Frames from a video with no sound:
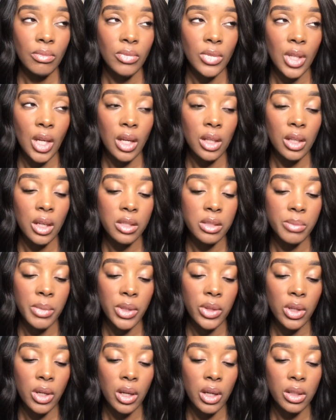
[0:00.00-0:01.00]
I lost my
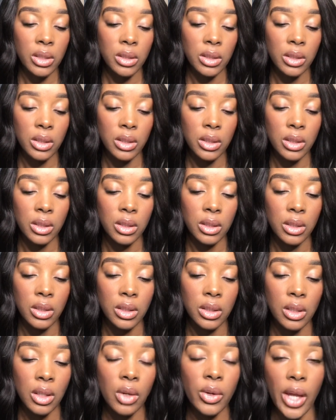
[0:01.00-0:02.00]
thought.
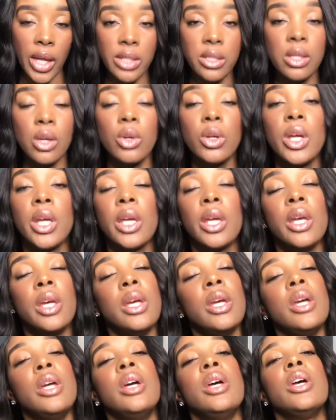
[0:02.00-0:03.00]
Okay, so
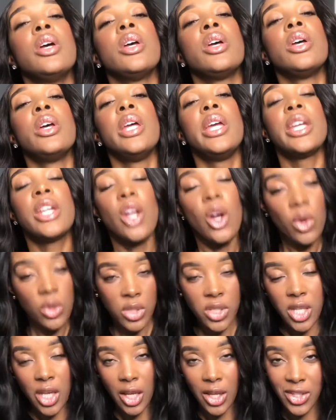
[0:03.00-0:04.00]
it
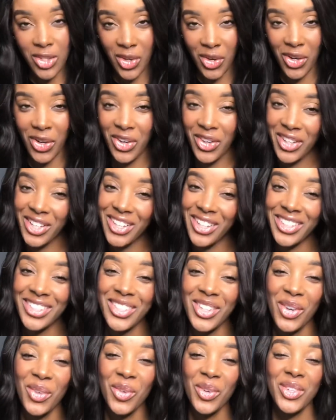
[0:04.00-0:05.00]
coats
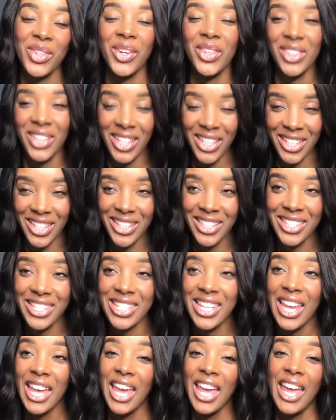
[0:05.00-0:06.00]
your lungs,
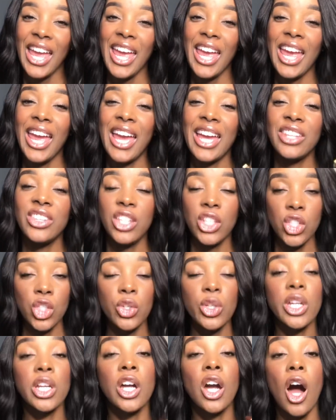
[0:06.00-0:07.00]
and then you
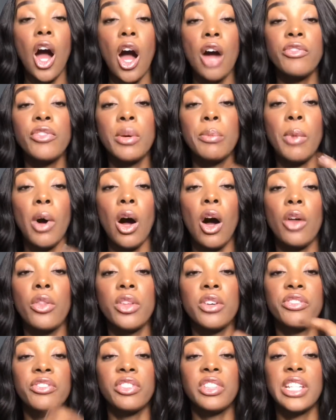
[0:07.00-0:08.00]
can cough up all the
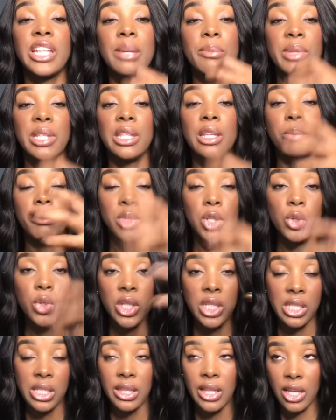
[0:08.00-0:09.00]
phlegm and the
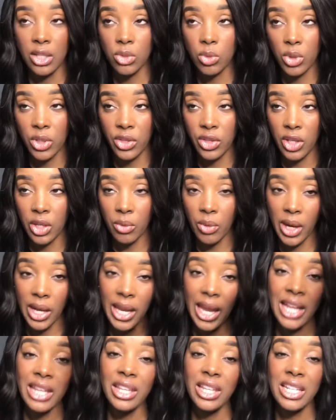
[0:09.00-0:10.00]
mucus and that sort of thing, right?
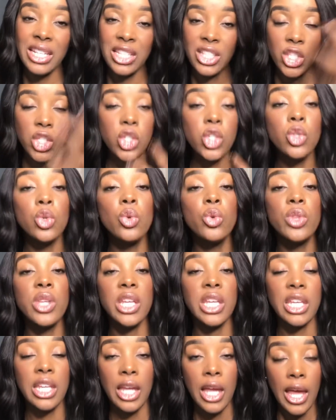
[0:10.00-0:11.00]
And then it's
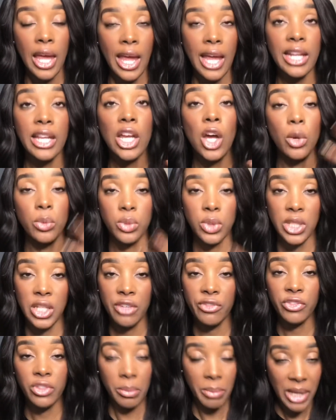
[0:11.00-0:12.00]
soothing and it helps with
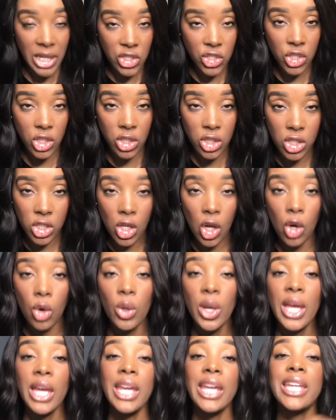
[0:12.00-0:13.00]
inflammation. So
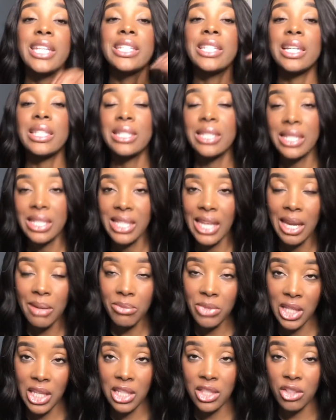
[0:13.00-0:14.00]
it does the same
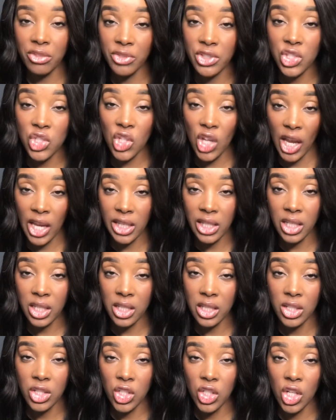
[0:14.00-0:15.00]
thing in the vagina.
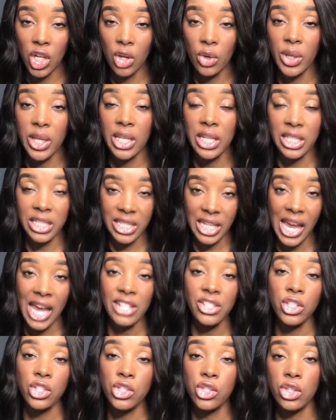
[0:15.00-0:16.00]
It
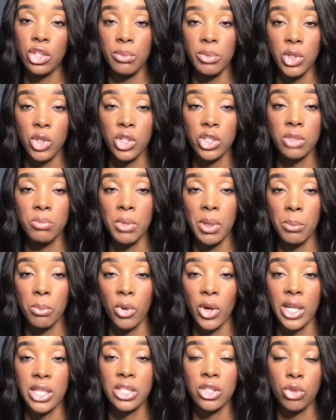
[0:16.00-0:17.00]
attaches to the mucous
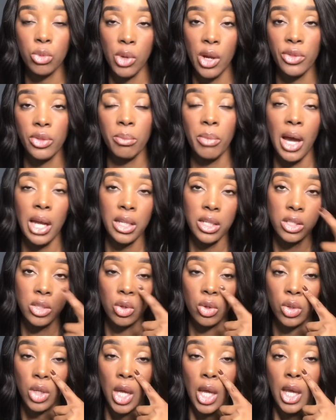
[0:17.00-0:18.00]
membranes throughout the body.
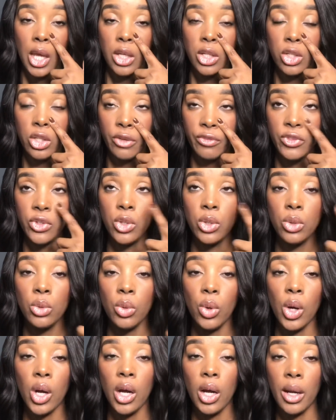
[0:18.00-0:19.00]
So if
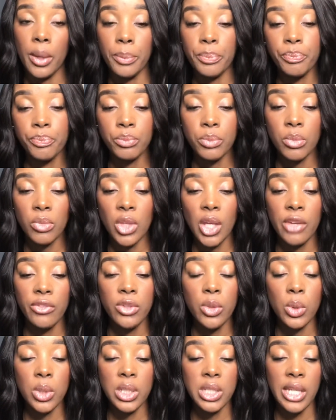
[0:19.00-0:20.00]
you
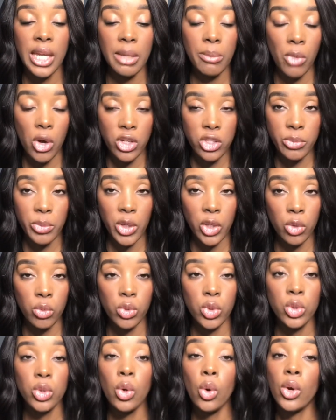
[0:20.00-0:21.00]
were to take Marshmallow
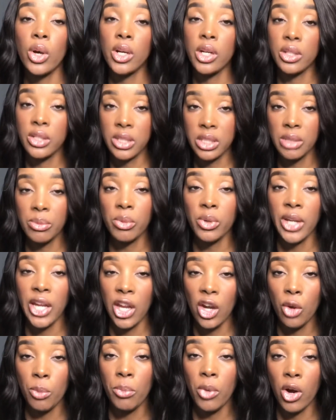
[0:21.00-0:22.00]
Root, or slippery
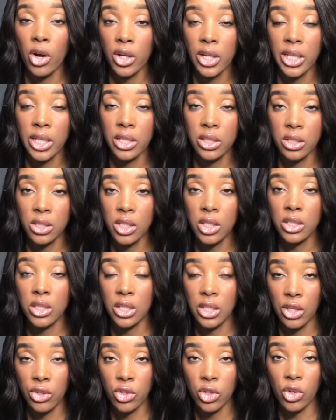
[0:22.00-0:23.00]
elm bark is
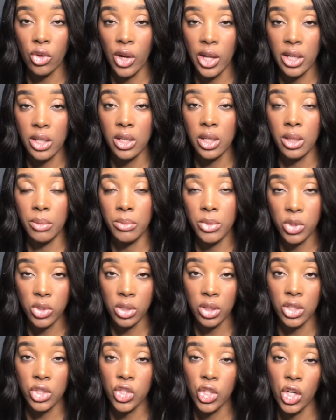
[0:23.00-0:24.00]
another great
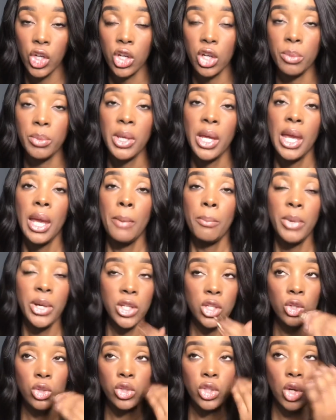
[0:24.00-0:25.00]
mucilage herb, but
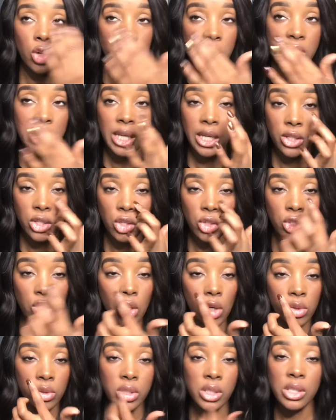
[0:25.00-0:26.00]
you'll notice that your
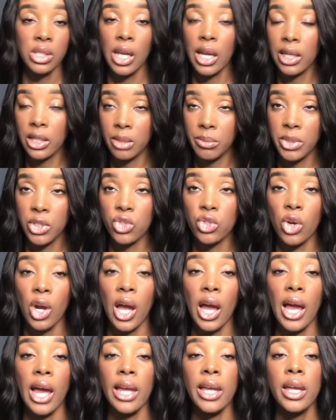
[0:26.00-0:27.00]
nose is not going to be
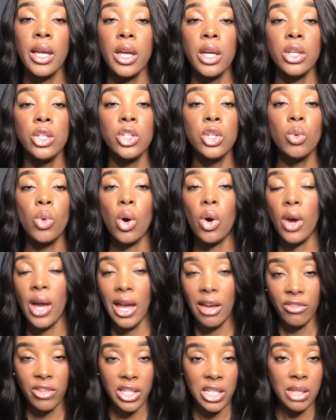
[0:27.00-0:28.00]
dry. You won't
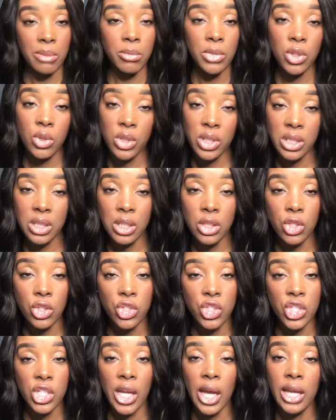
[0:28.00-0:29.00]
have any mucus in your
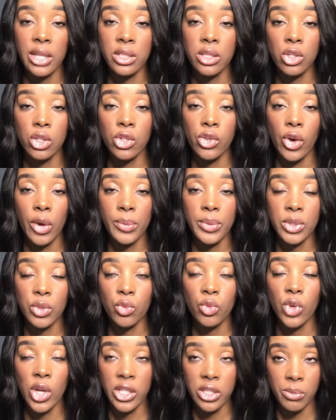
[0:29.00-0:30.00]
chest or your
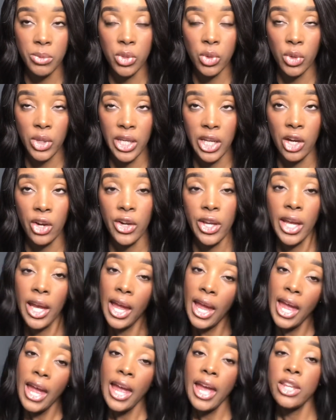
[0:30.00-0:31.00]
respiratory area,
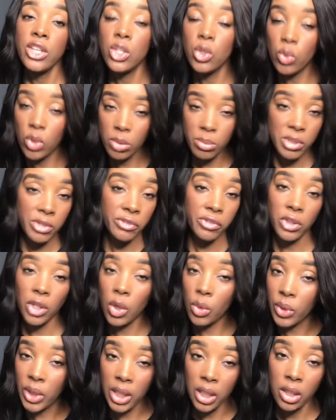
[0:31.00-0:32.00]
and you will be
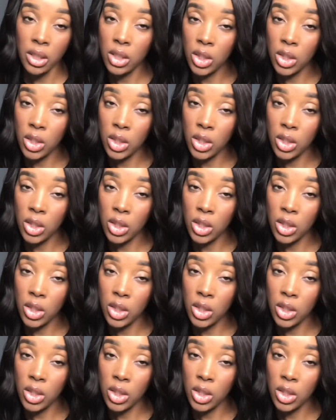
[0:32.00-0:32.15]
flowing,